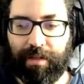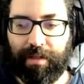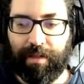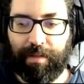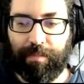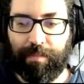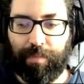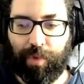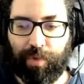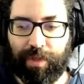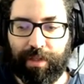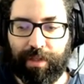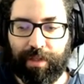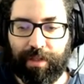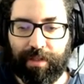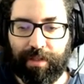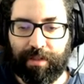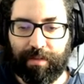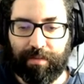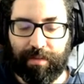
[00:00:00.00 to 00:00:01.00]
the
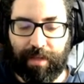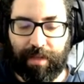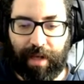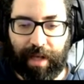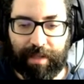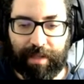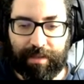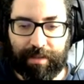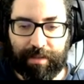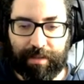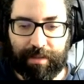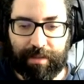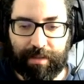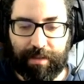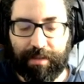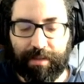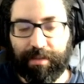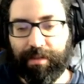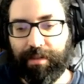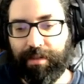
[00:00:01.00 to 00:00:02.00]
Brill-Noether class
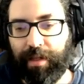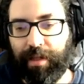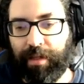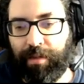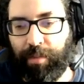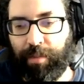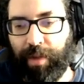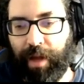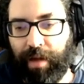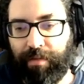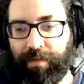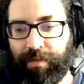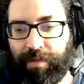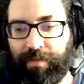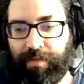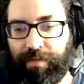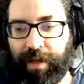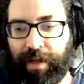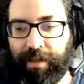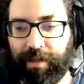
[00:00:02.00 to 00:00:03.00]
that we have
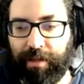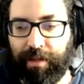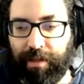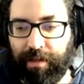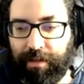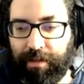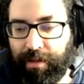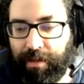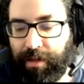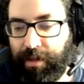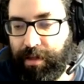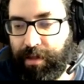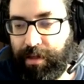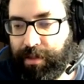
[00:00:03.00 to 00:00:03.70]
defined here.